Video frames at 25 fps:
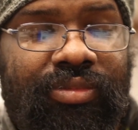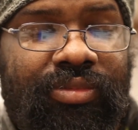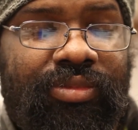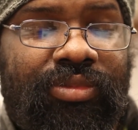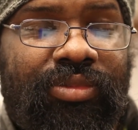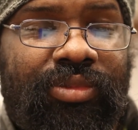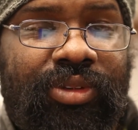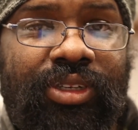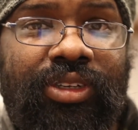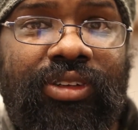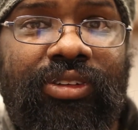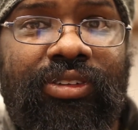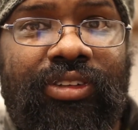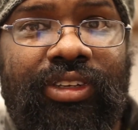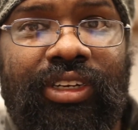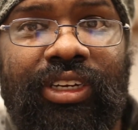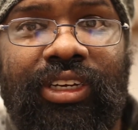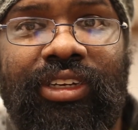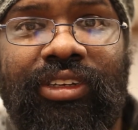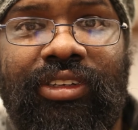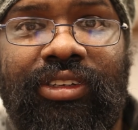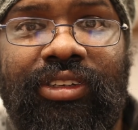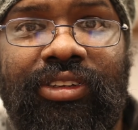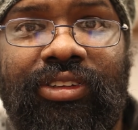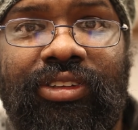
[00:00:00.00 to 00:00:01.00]
real
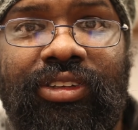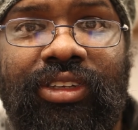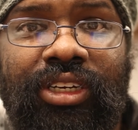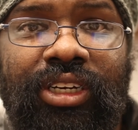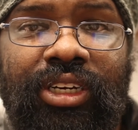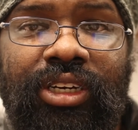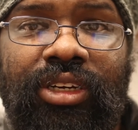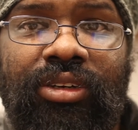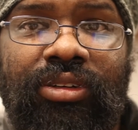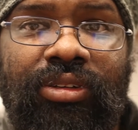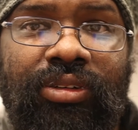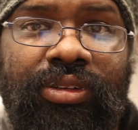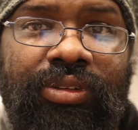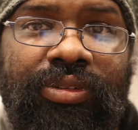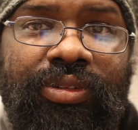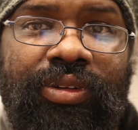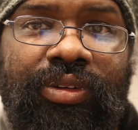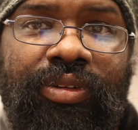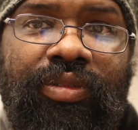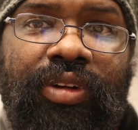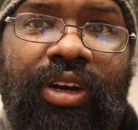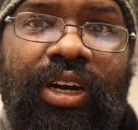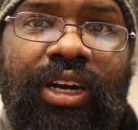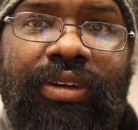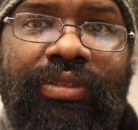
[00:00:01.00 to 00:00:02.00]
scientists, who have
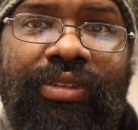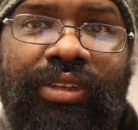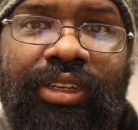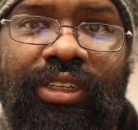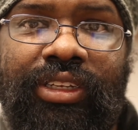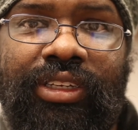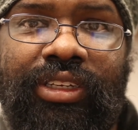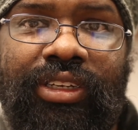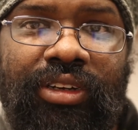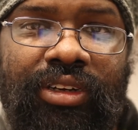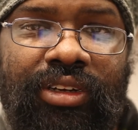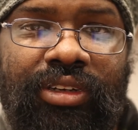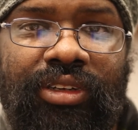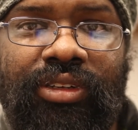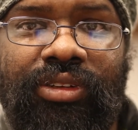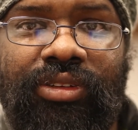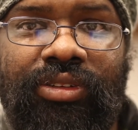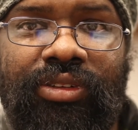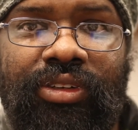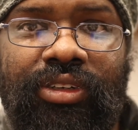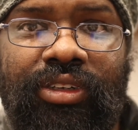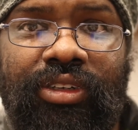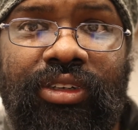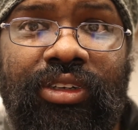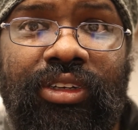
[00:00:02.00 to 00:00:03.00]
arrived at the
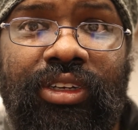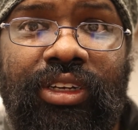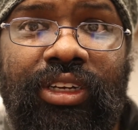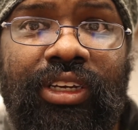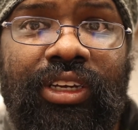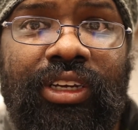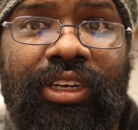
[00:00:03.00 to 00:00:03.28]
conclusion